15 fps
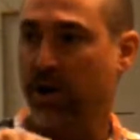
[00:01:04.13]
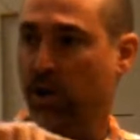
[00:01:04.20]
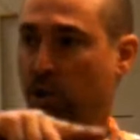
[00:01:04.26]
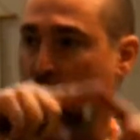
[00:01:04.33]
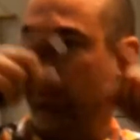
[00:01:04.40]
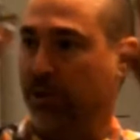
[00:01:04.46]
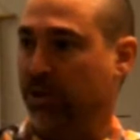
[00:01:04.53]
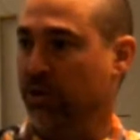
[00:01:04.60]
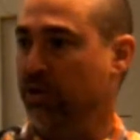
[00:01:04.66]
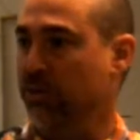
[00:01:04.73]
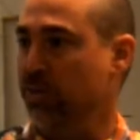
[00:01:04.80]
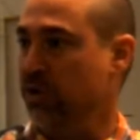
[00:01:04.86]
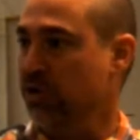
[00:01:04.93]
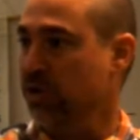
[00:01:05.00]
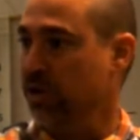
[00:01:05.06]
on a normal
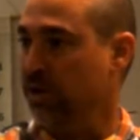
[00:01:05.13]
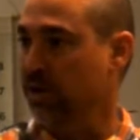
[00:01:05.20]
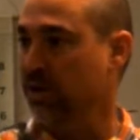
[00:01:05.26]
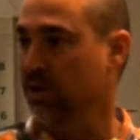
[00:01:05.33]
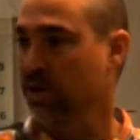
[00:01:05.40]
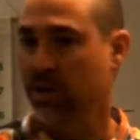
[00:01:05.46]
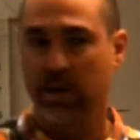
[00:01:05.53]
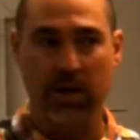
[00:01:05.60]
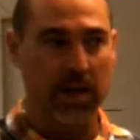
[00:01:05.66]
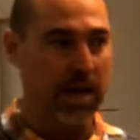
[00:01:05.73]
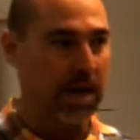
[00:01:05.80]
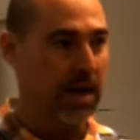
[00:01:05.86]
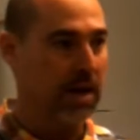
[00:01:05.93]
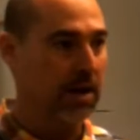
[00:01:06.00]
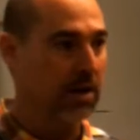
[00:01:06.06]
distribution?
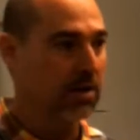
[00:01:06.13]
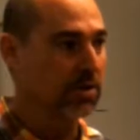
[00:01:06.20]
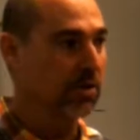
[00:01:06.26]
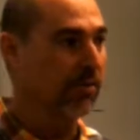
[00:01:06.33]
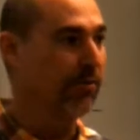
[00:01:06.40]
So